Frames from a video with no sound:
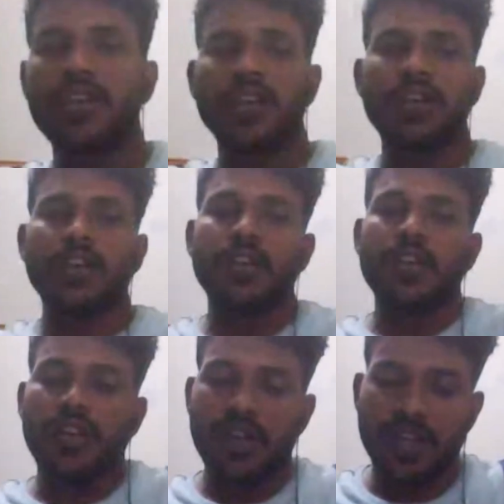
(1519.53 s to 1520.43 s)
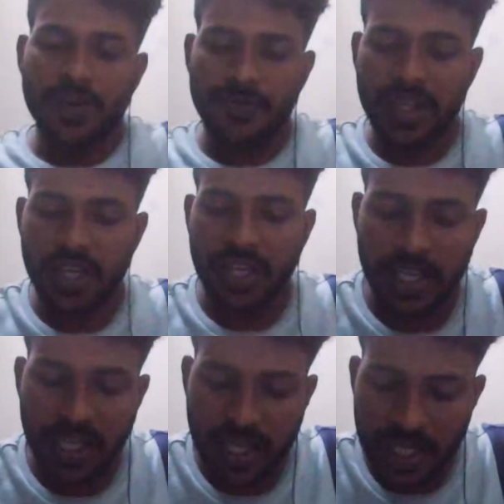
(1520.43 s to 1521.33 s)
this is the diagram of
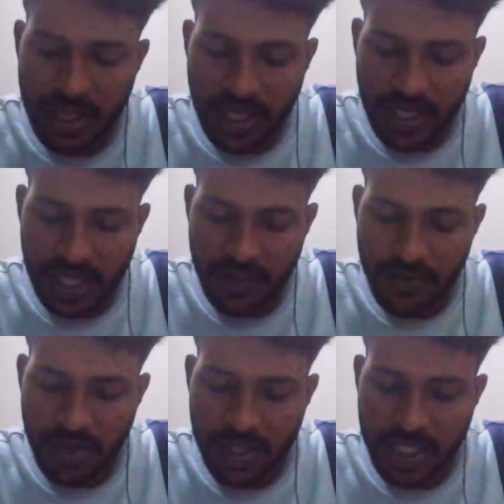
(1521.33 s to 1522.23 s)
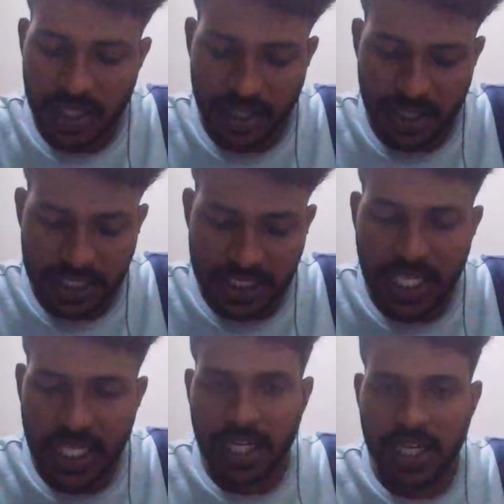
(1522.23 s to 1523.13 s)
primarily.
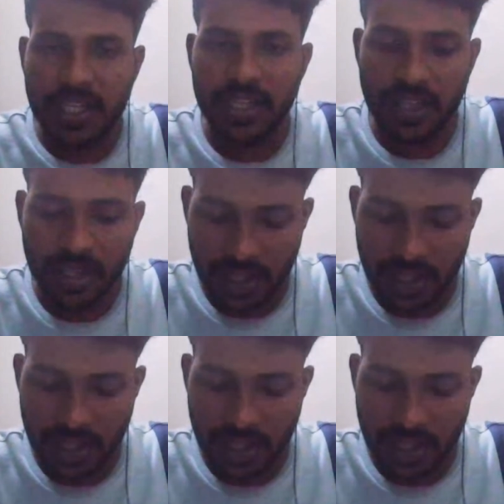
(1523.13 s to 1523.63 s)
Okay, sir.